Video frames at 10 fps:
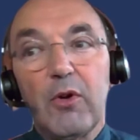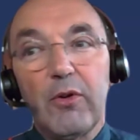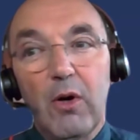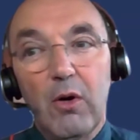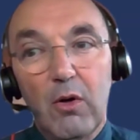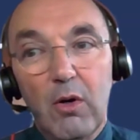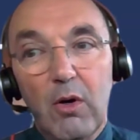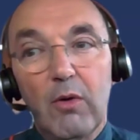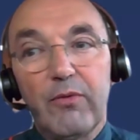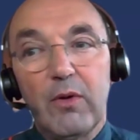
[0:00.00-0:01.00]

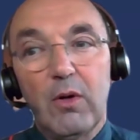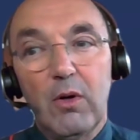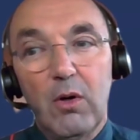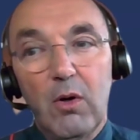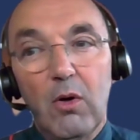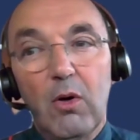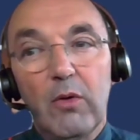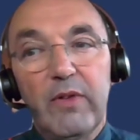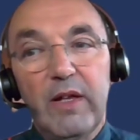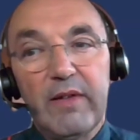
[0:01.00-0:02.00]
of, of, of,
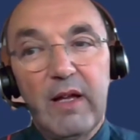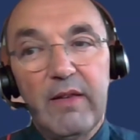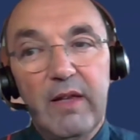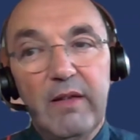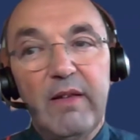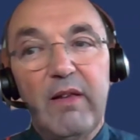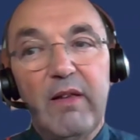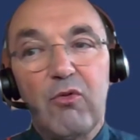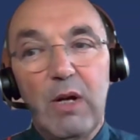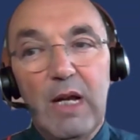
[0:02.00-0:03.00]
on this, I think this
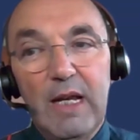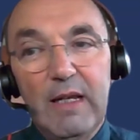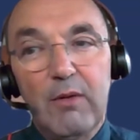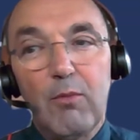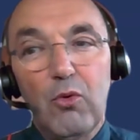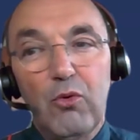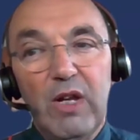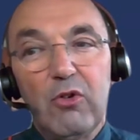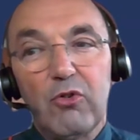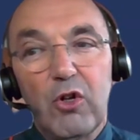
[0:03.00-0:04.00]
is related
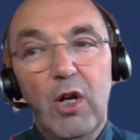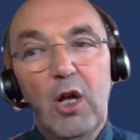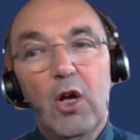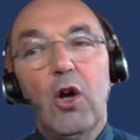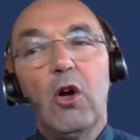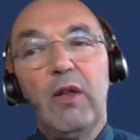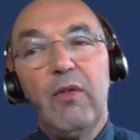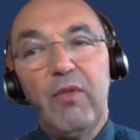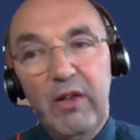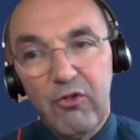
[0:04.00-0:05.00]
mostly to the early
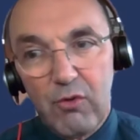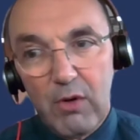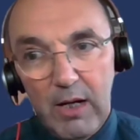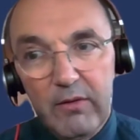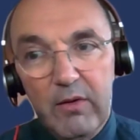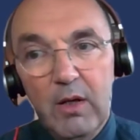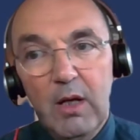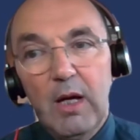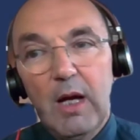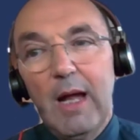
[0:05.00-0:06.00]
phase trials.
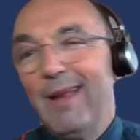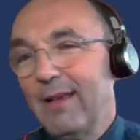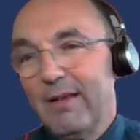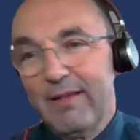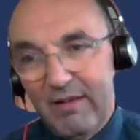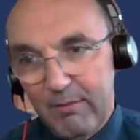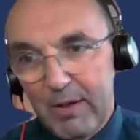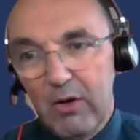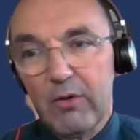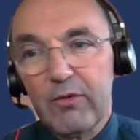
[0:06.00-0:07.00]
And this is
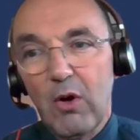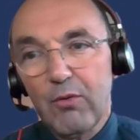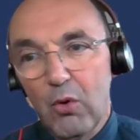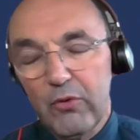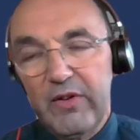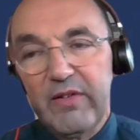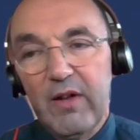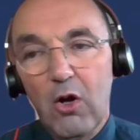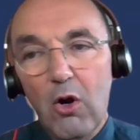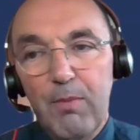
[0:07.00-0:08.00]
because, of course, these
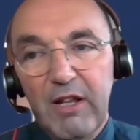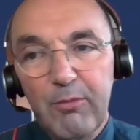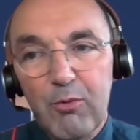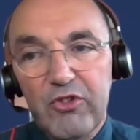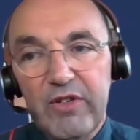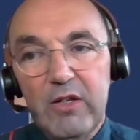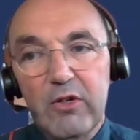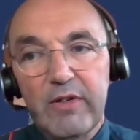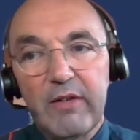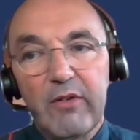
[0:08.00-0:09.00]
are complex
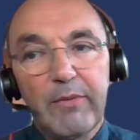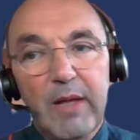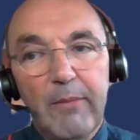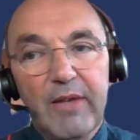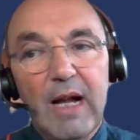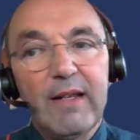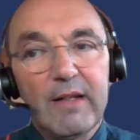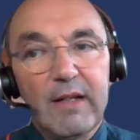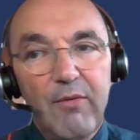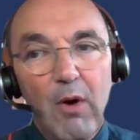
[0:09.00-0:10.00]
procedures and sometimes
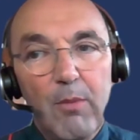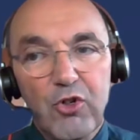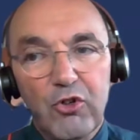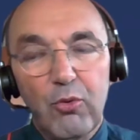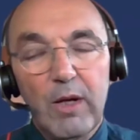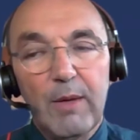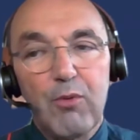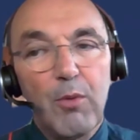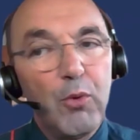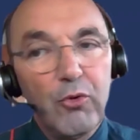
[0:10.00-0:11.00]
alternative options were
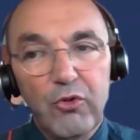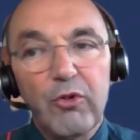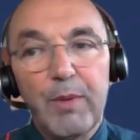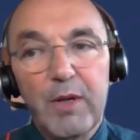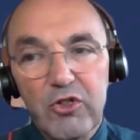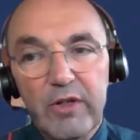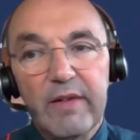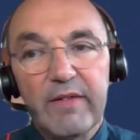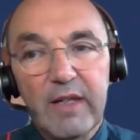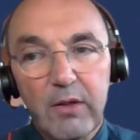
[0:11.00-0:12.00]
proposed to the patient
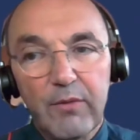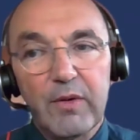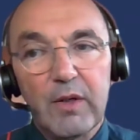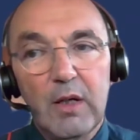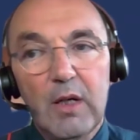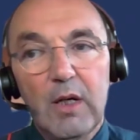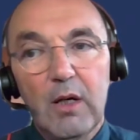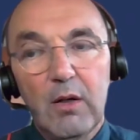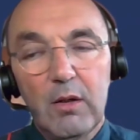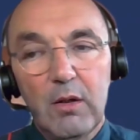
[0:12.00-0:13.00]
instead of, uh,
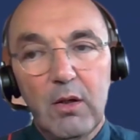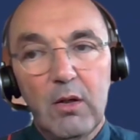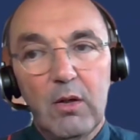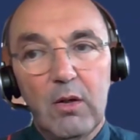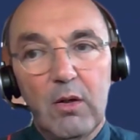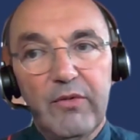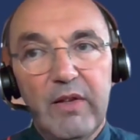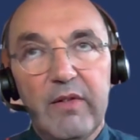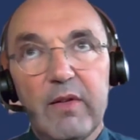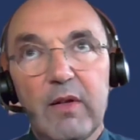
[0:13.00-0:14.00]
of, of,
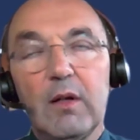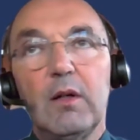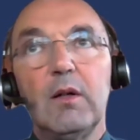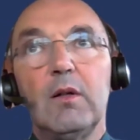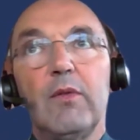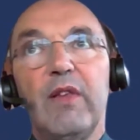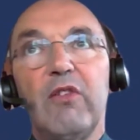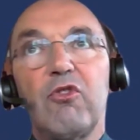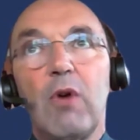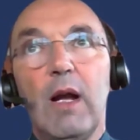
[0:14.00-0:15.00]
these, uh, uh, of
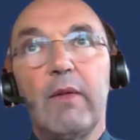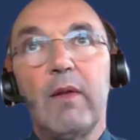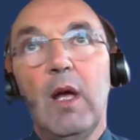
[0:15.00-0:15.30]
these trials.